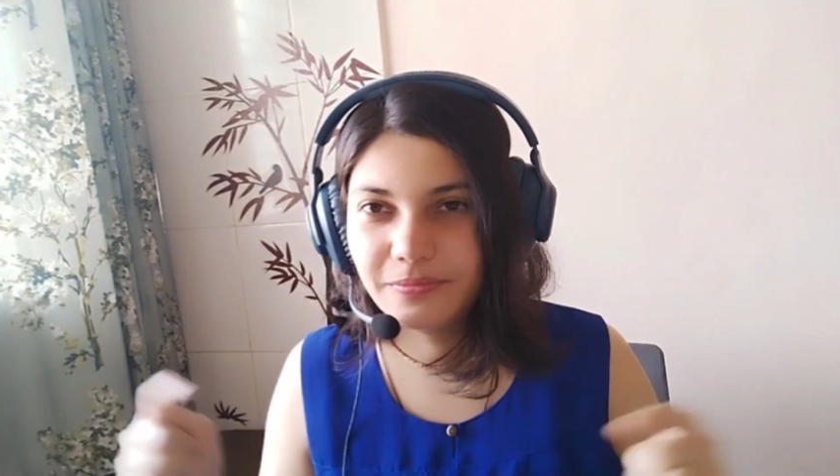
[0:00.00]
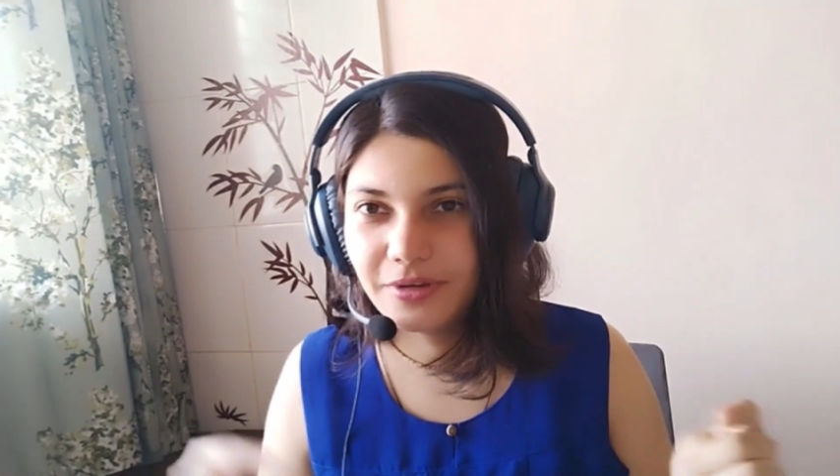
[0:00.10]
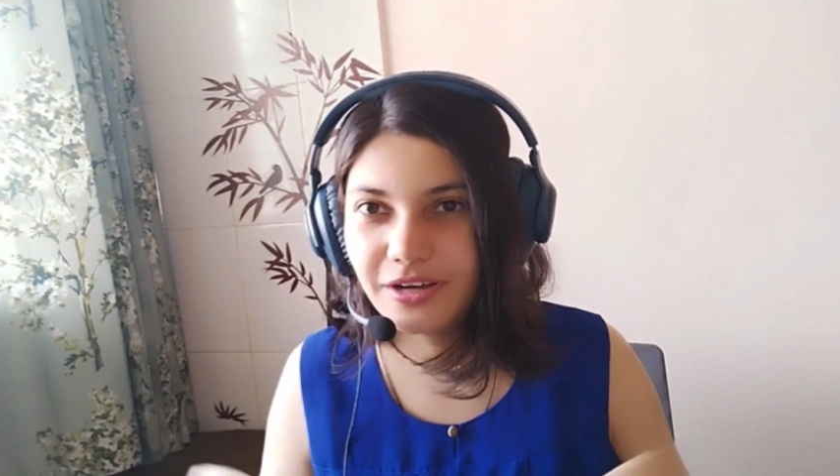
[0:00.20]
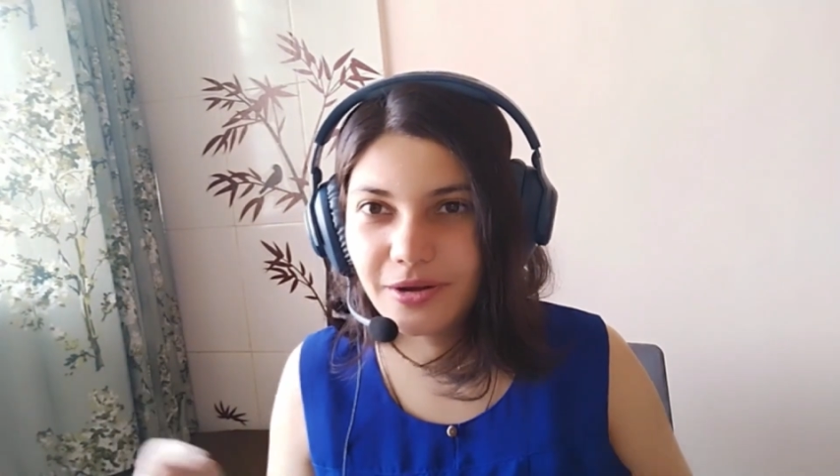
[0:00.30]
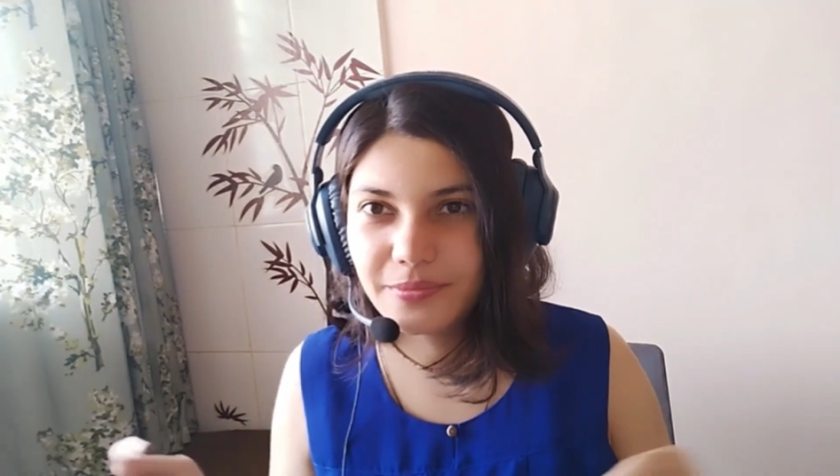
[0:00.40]

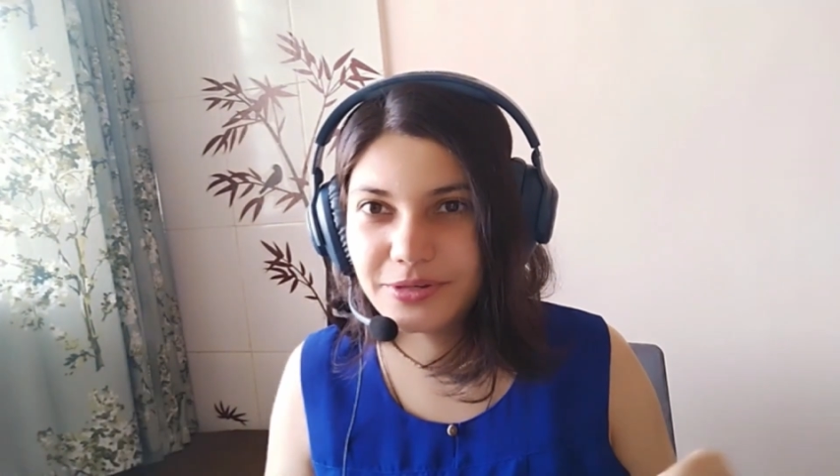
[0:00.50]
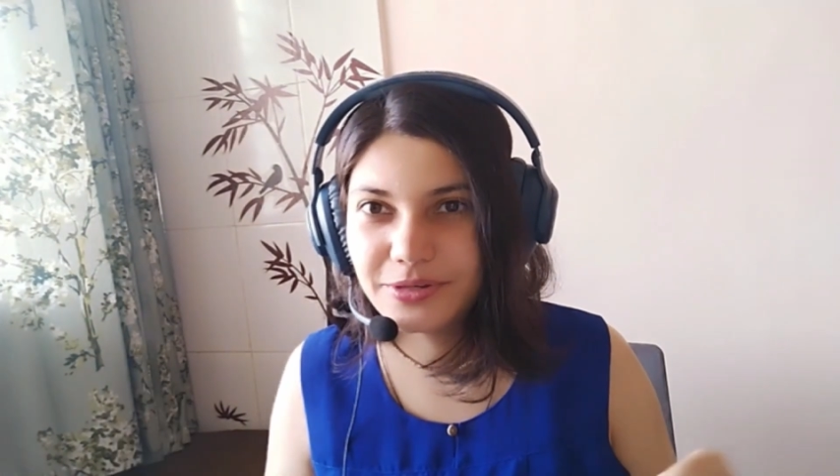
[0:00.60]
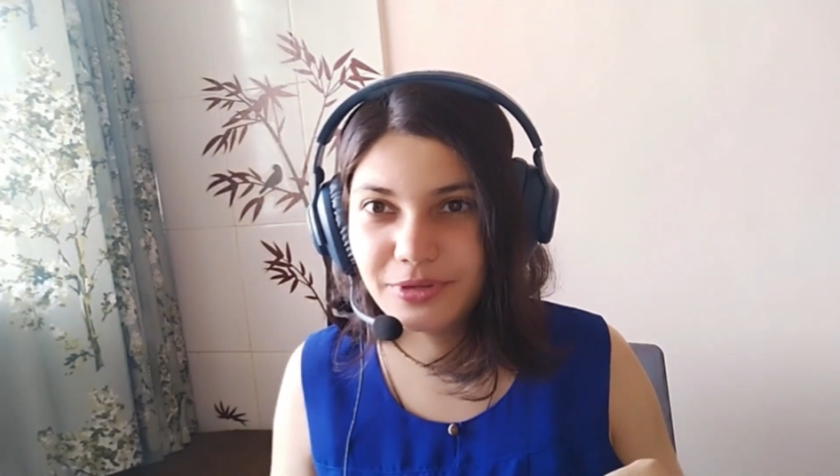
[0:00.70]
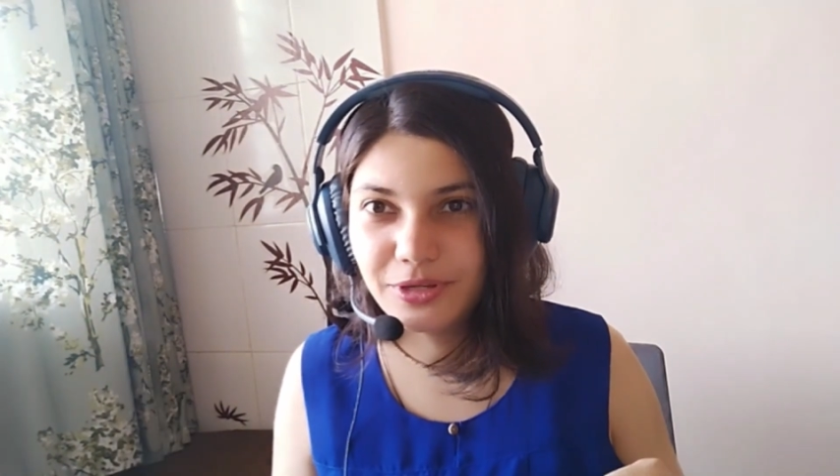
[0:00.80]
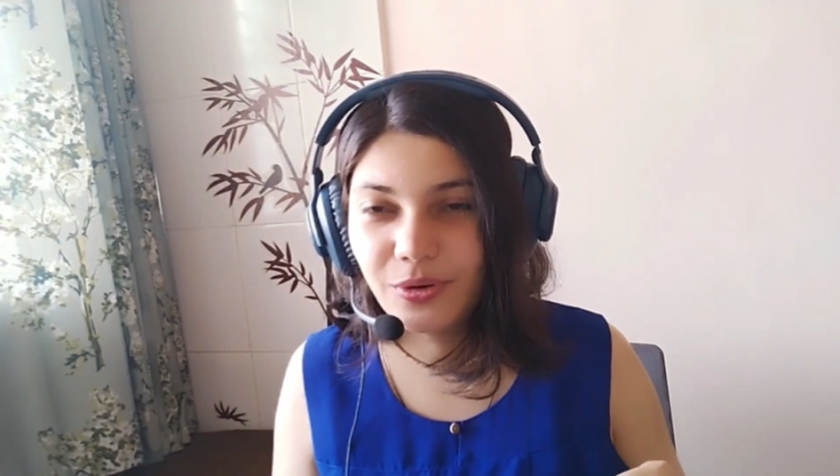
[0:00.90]
drop a
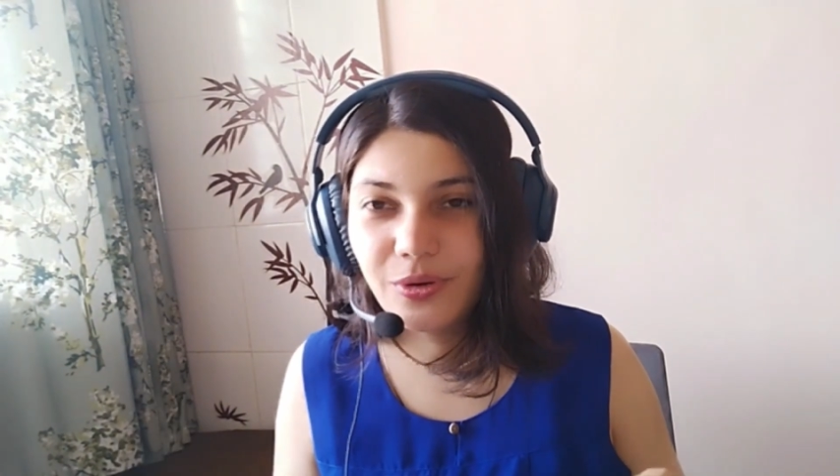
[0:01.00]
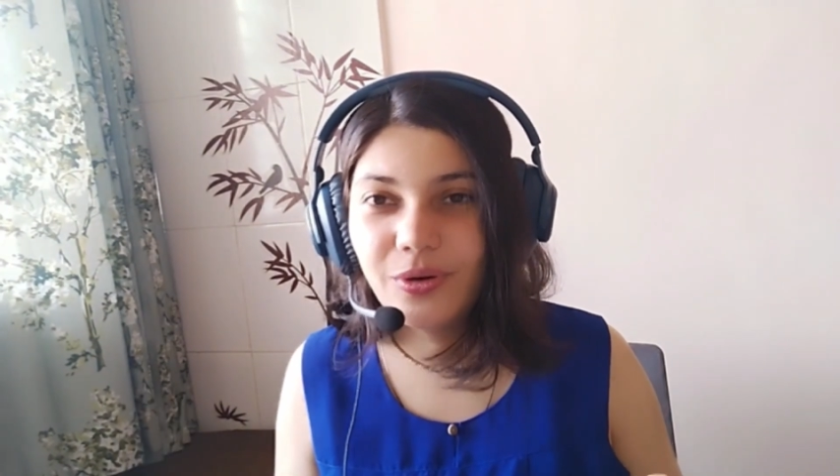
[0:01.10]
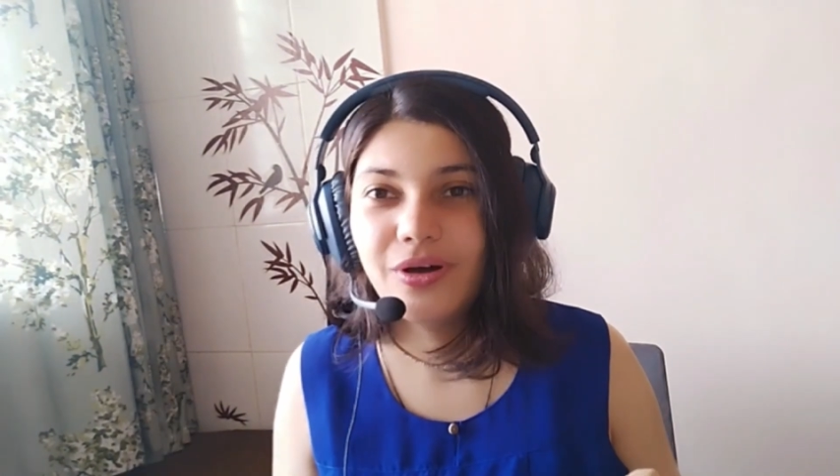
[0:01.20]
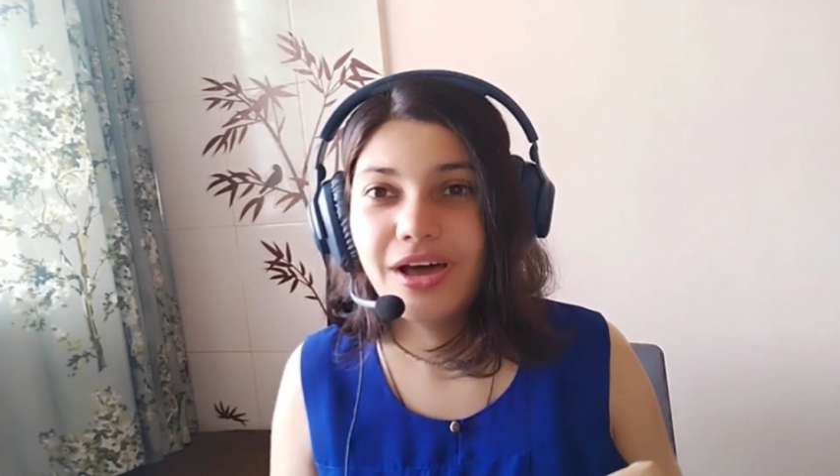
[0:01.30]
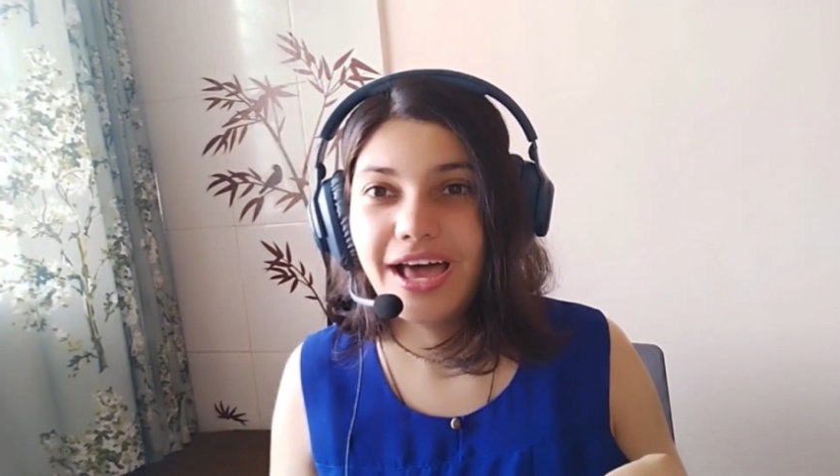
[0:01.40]
comment
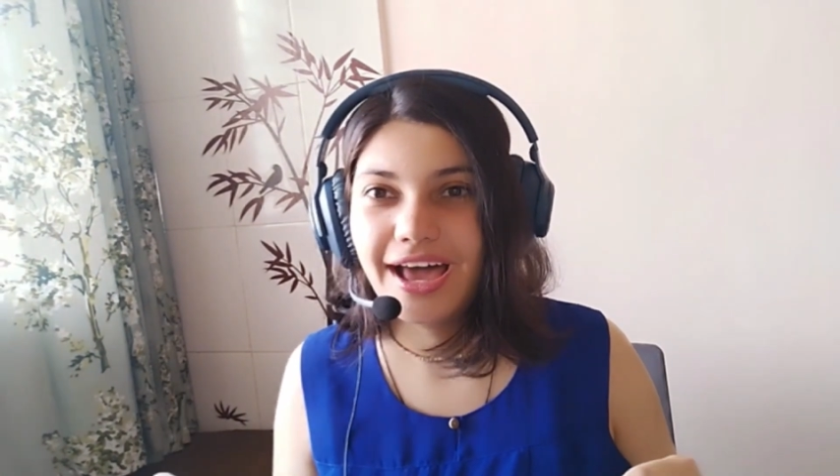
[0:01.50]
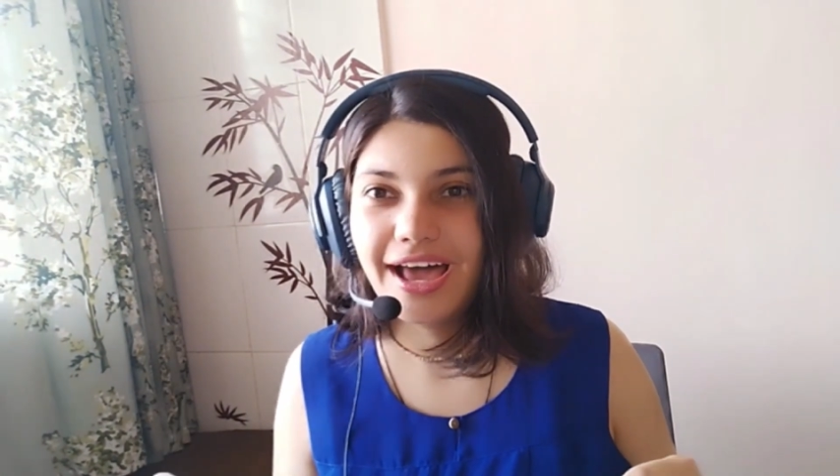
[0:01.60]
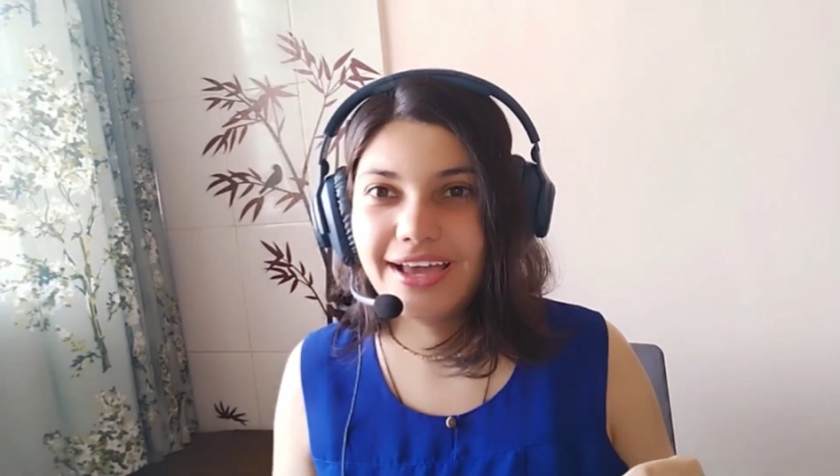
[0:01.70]
below.